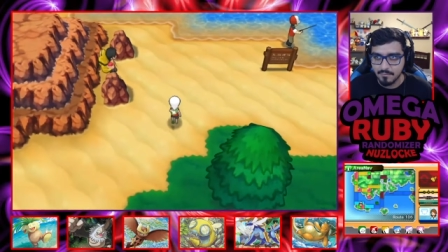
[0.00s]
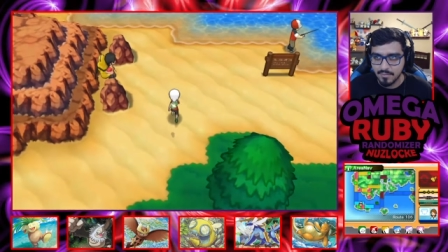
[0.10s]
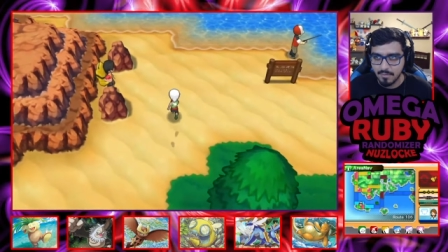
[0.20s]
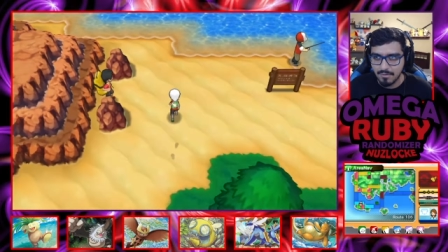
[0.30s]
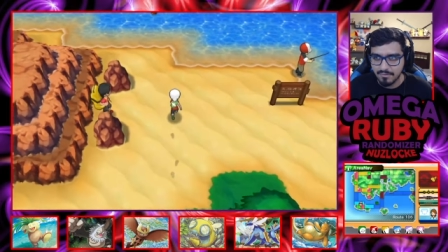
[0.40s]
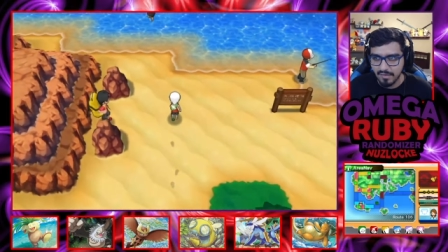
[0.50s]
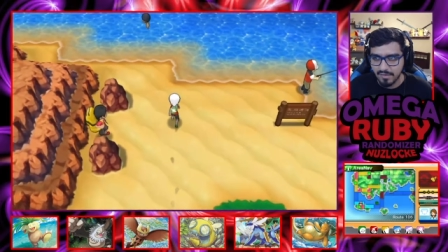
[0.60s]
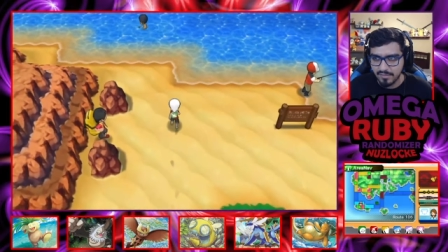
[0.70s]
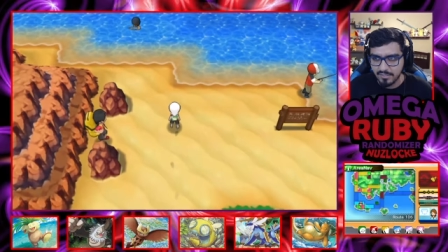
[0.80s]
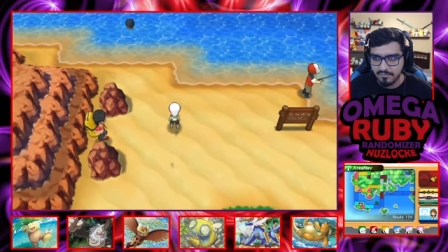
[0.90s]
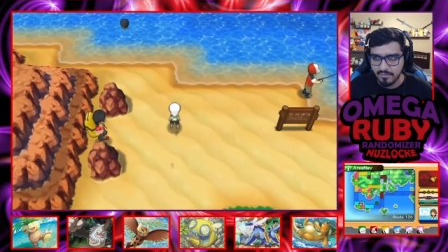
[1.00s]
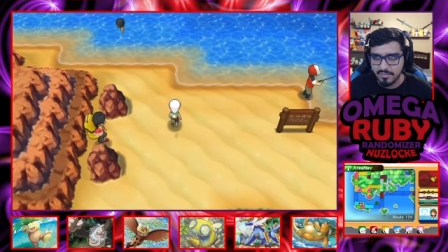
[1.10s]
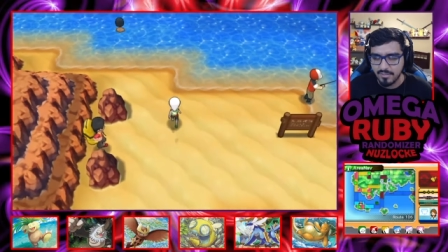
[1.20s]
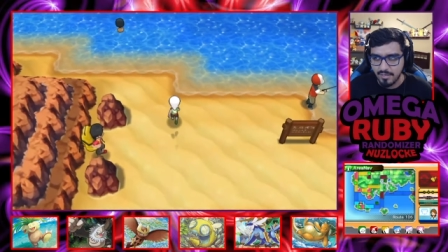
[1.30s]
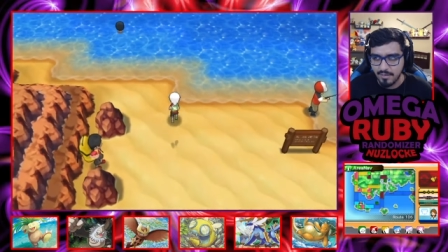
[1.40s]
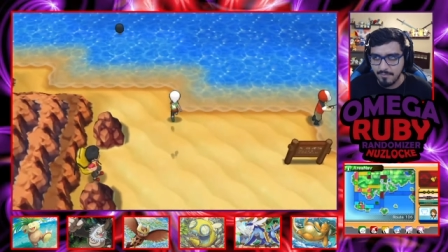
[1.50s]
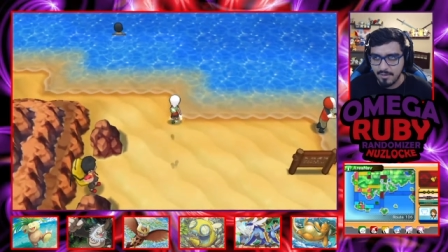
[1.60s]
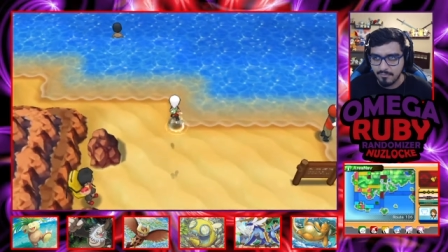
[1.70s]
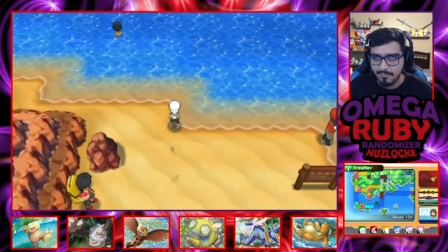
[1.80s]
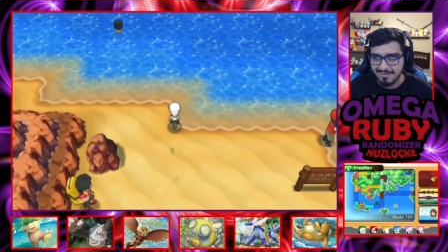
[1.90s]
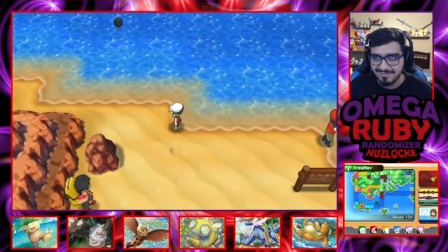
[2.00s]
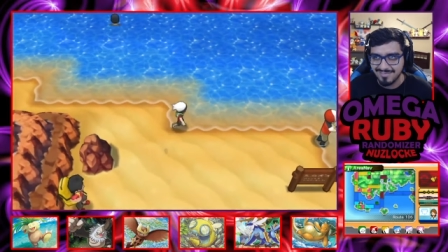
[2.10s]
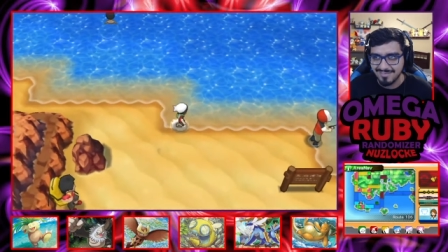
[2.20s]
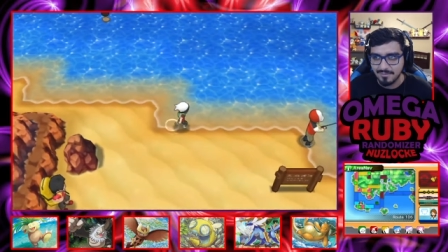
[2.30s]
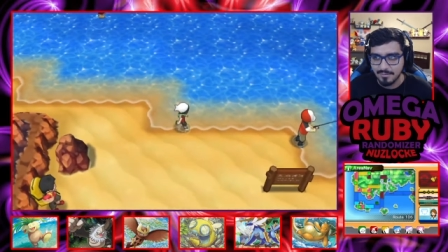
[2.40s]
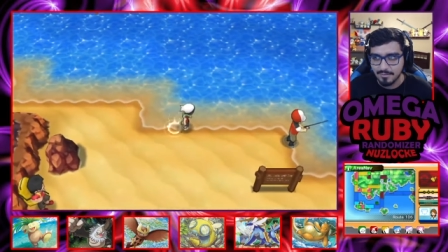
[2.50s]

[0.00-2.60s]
Did I battle this guy? I think I did, right? Yeah, I battled him accidentally.